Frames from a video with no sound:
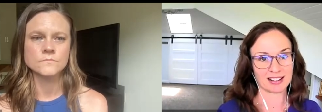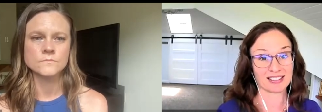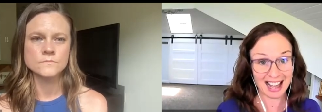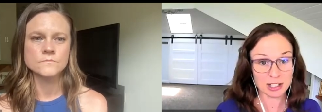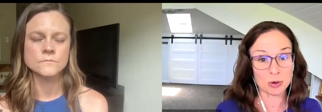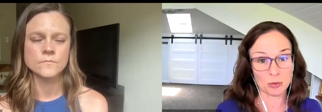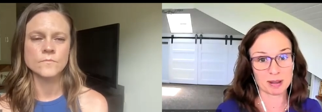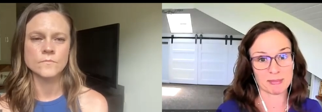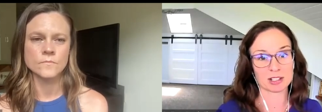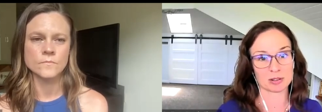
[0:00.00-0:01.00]
Speaker 1: That's what we
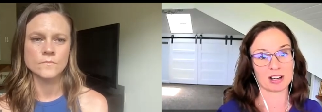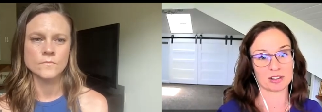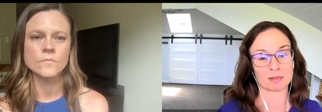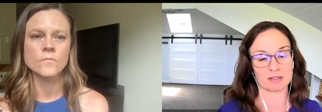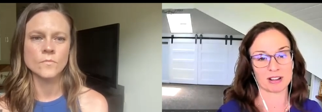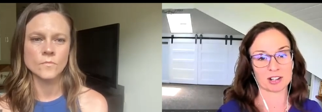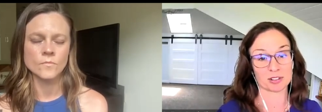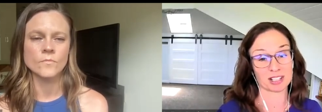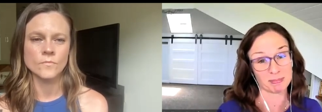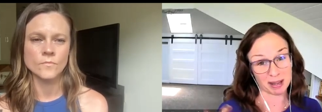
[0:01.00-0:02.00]
mental health
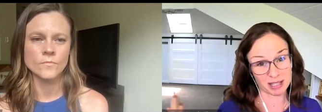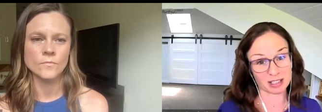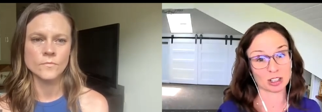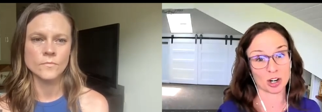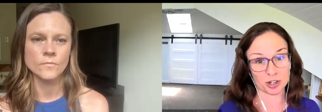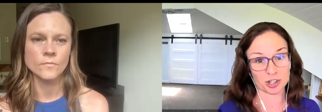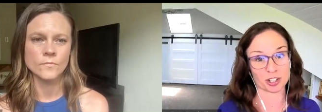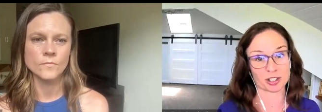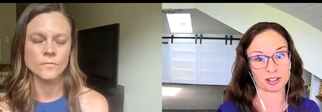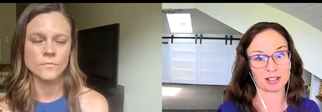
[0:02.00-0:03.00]
professionals and maybe the
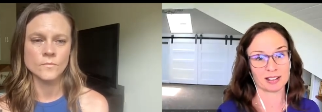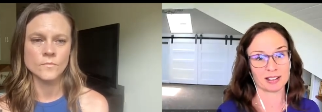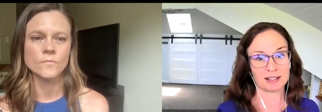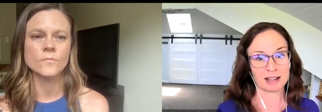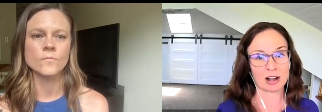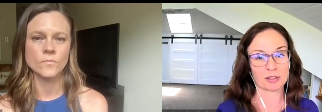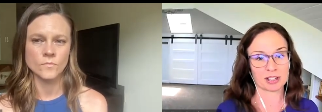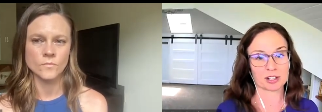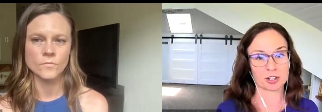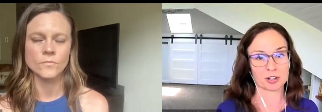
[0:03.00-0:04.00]
larger health
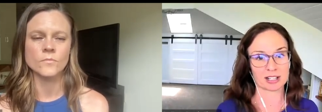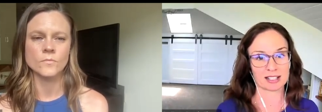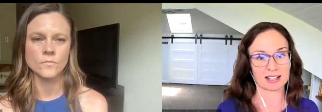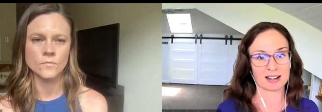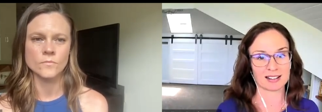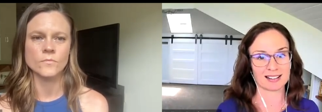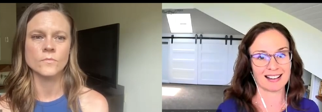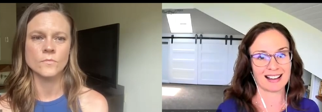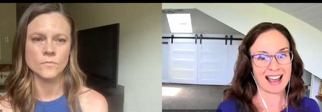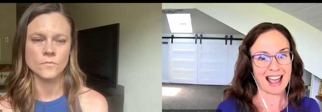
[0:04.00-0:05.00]
industry has done.
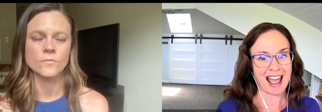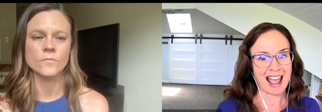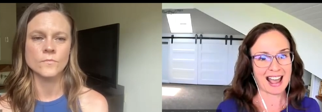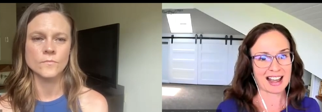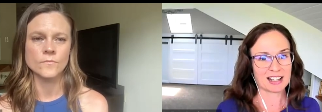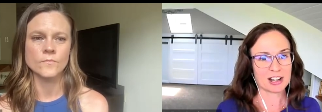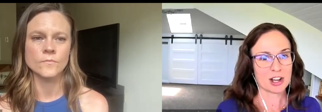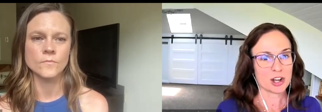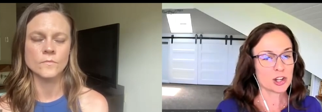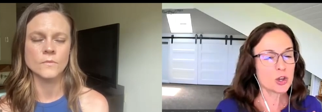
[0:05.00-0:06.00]
And
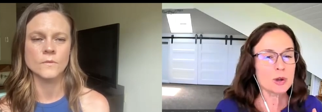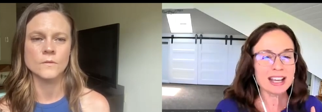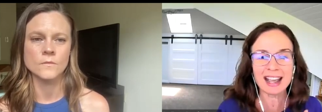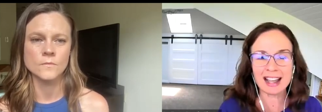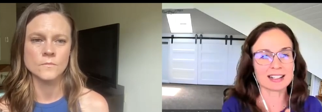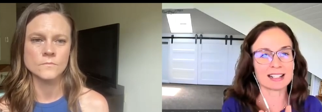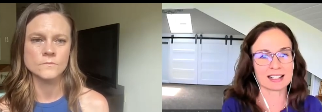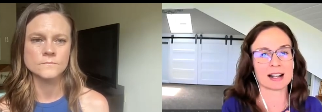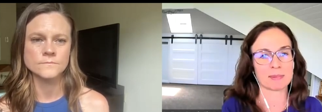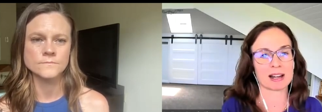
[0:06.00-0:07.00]
you can't
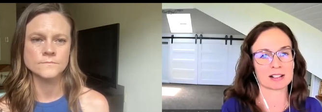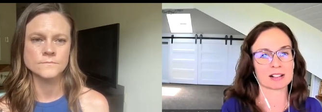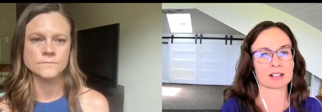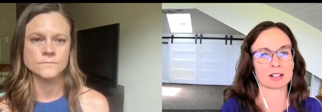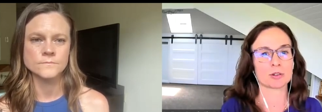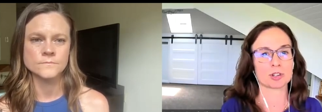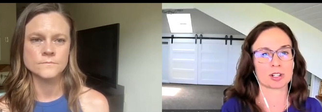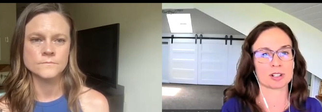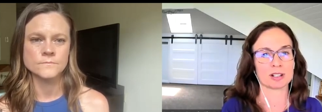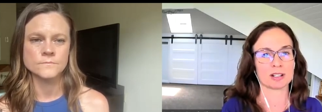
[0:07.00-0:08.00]
accept that as a
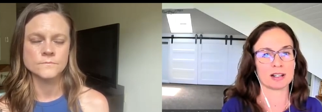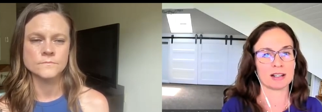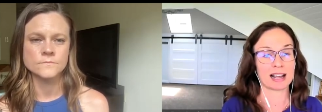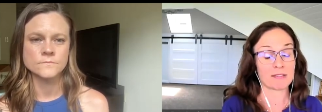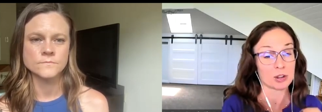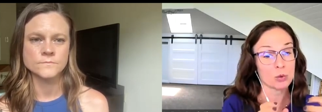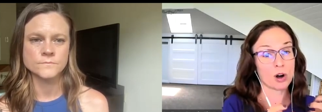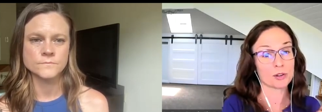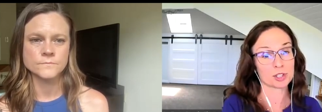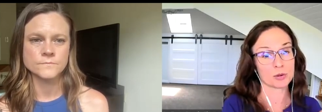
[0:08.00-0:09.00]
solution if you
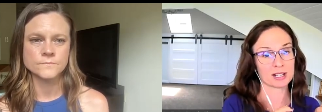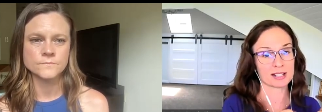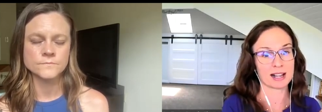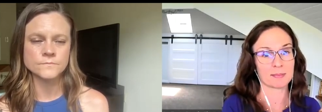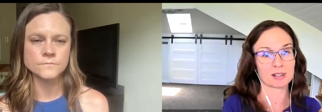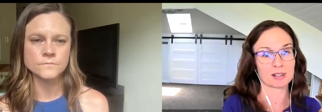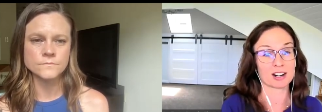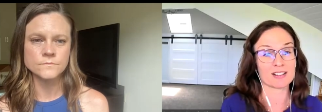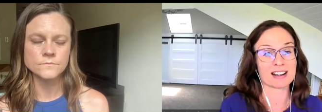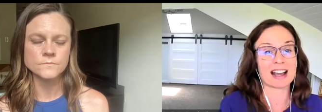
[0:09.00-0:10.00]
also accept that
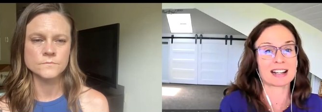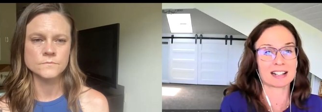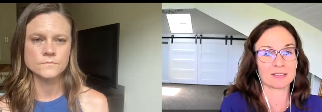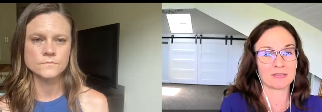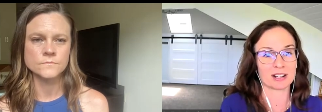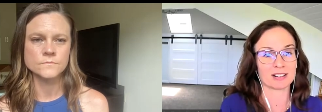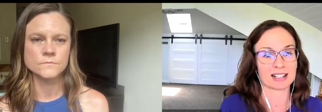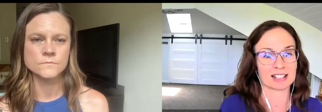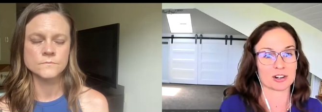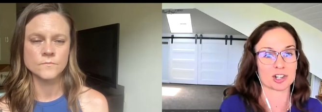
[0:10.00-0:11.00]
our negative
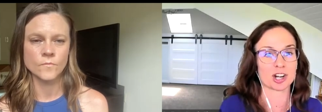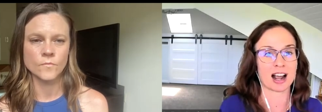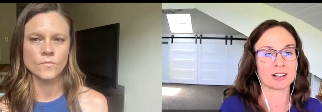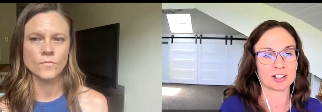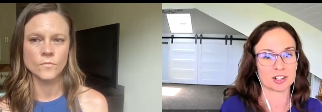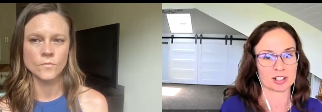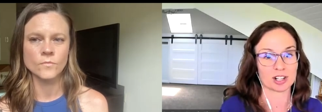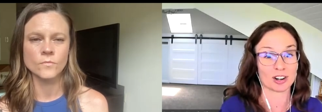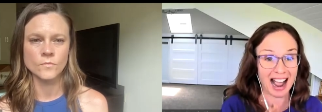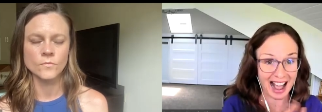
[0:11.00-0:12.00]
feelings, our challenges
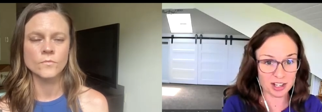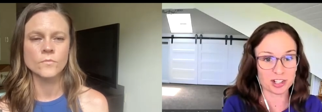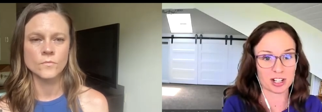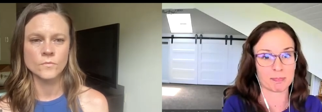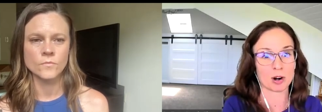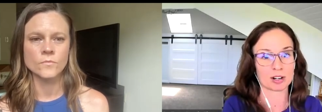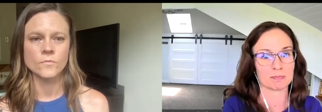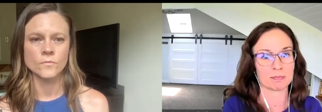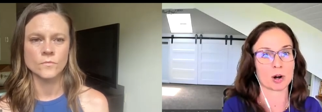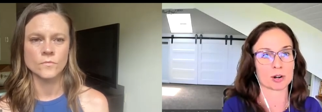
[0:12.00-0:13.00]
are actually part
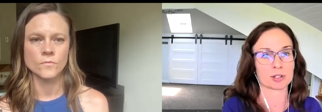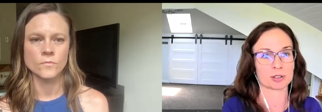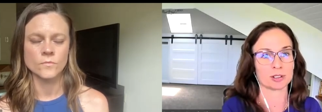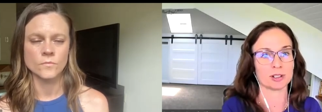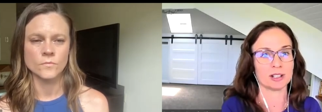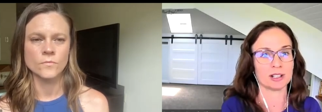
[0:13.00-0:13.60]
and parcel